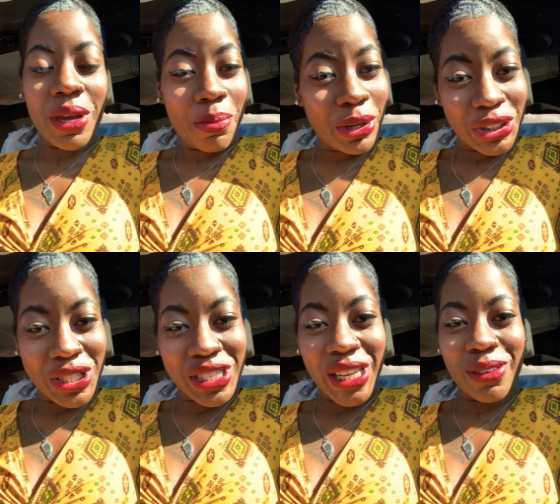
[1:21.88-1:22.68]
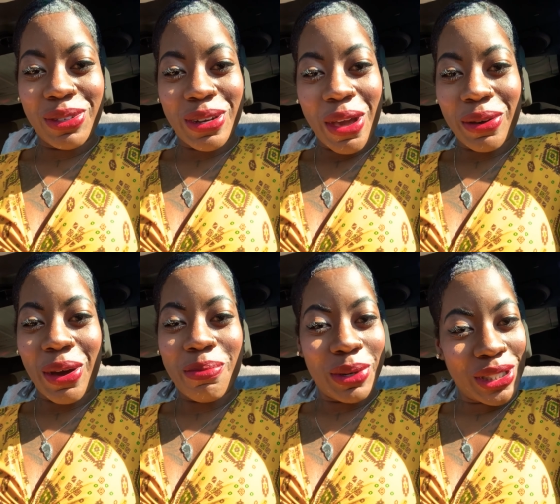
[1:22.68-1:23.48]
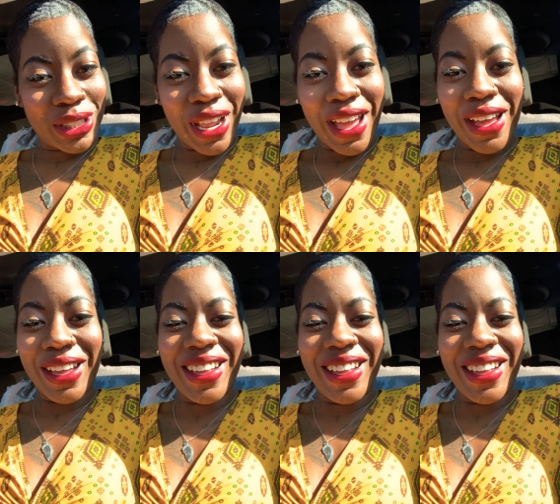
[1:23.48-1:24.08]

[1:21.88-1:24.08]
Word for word: go brush your teeth, you know, go brush your hair,